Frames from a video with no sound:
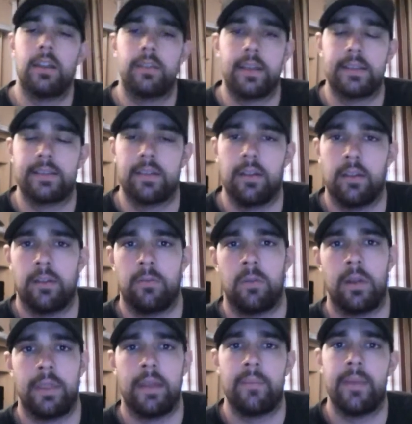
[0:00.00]
That's another
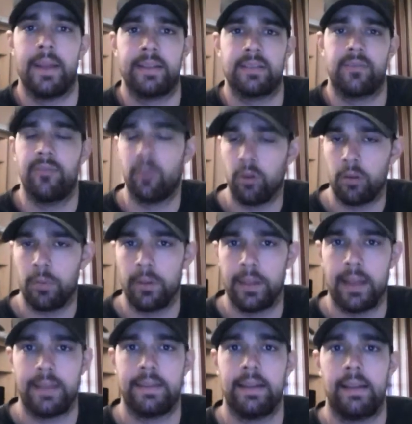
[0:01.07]
one that makes affordable
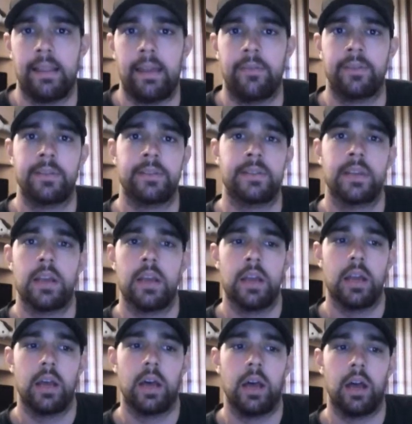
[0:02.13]
1911s.
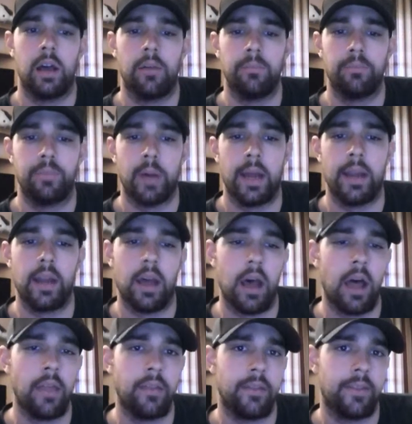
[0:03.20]
Um, but
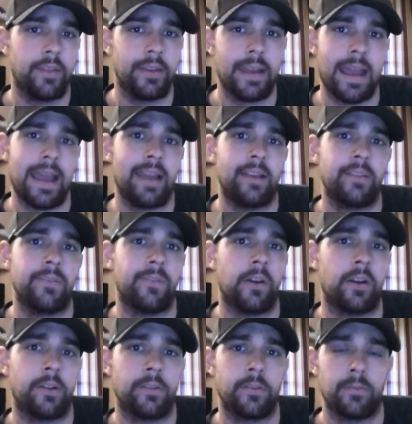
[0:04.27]
other than that, as
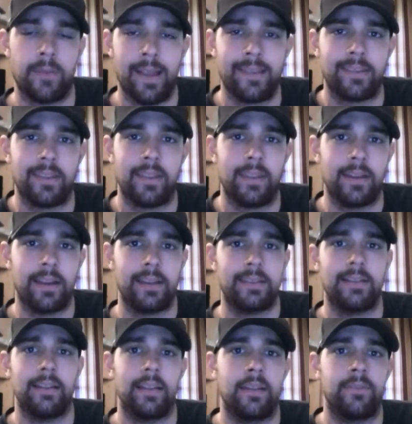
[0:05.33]
far as the rest of the
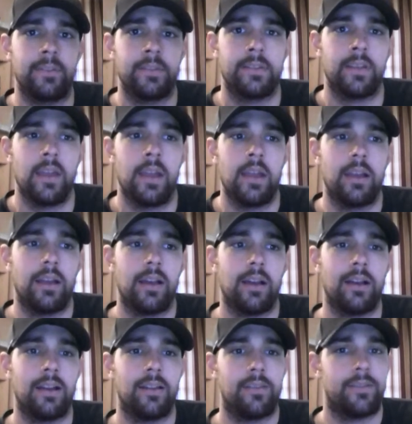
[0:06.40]
1911s,
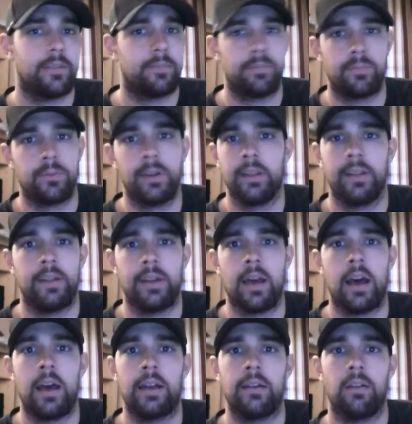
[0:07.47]
uh, they're really
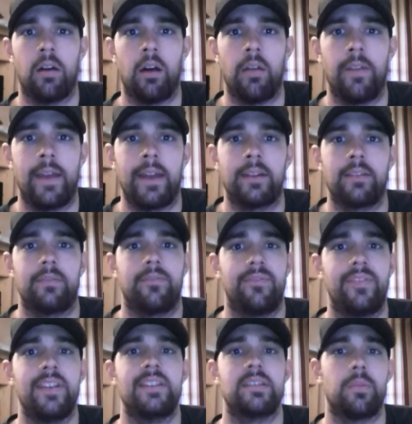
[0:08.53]
not all that
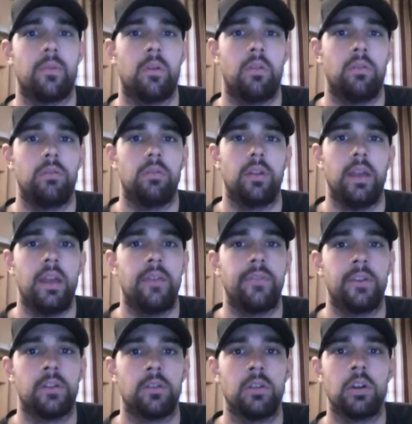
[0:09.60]
feasible if
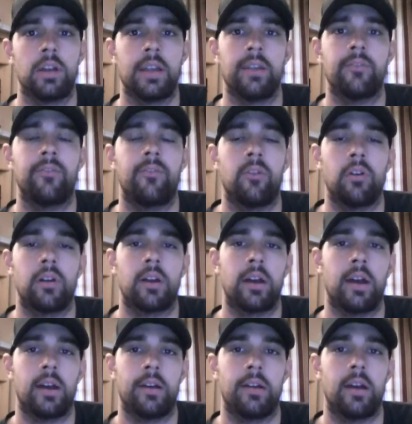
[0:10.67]
you're looking for
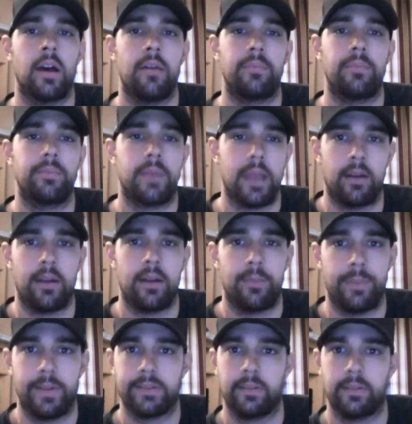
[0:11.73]
a, a carry
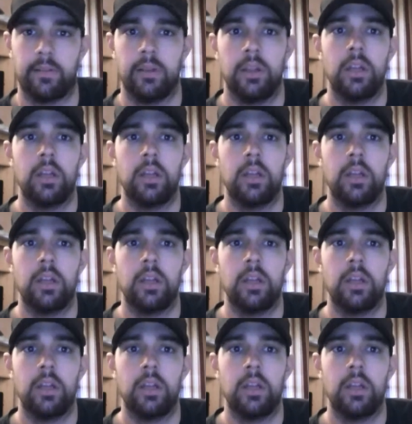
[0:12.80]
pistol.